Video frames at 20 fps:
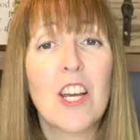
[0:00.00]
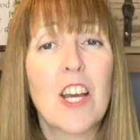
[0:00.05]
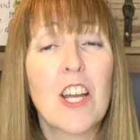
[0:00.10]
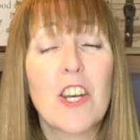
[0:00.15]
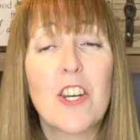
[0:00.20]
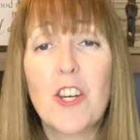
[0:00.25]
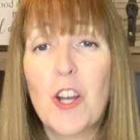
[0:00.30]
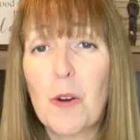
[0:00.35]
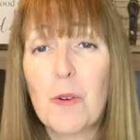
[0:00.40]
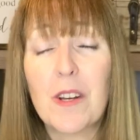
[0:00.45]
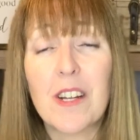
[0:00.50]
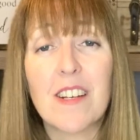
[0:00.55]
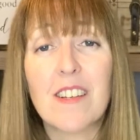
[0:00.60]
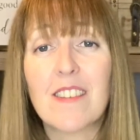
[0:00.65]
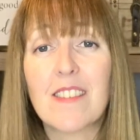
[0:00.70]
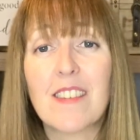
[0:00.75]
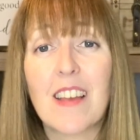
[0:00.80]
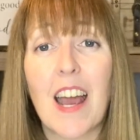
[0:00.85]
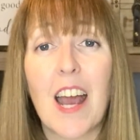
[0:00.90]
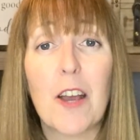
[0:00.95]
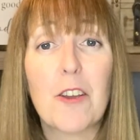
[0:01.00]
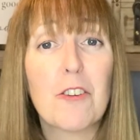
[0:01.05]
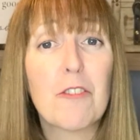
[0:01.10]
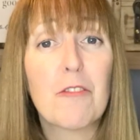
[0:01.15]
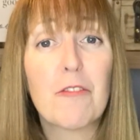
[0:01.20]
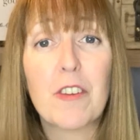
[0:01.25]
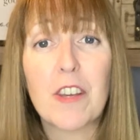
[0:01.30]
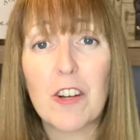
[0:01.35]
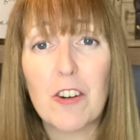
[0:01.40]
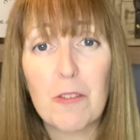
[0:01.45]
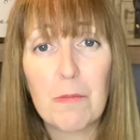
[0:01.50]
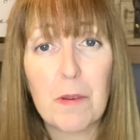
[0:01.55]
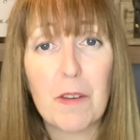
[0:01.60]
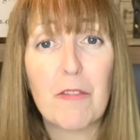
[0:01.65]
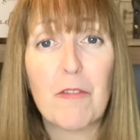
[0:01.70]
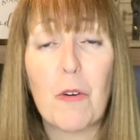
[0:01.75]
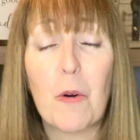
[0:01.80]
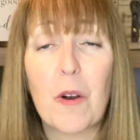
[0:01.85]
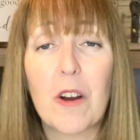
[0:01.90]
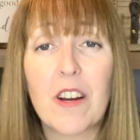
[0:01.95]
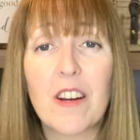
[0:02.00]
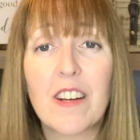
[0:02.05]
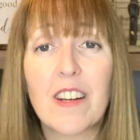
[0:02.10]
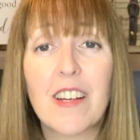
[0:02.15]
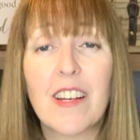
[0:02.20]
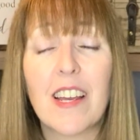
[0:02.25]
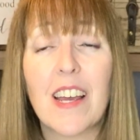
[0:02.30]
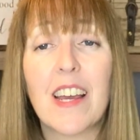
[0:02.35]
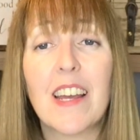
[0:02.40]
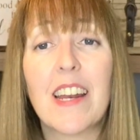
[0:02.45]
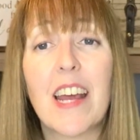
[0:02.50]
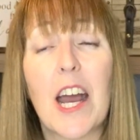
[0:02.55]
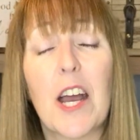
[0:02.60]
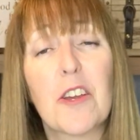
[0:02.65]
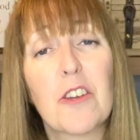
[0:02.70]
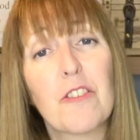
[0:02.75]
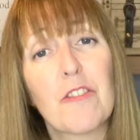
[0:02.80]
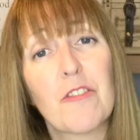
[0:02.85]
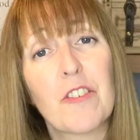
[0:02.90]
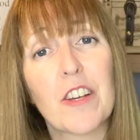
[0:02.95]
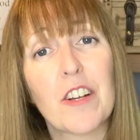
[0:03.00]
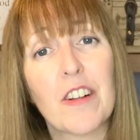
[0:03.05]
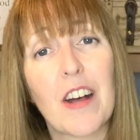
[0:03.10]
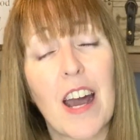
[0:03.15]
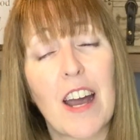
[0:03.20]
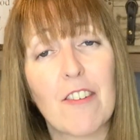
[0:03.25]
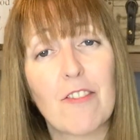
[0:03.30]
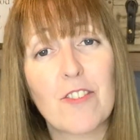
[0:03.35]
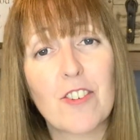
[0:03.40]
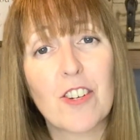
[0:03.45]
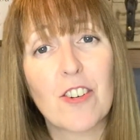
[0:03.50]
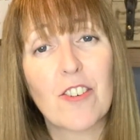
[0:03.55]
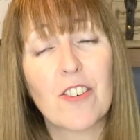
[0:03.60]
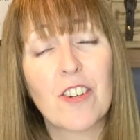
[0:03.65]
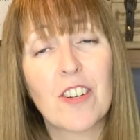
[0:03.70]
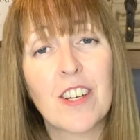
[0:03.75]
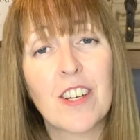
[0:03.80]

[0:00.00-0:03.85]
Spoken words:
Notice how you feel before and how you feel after.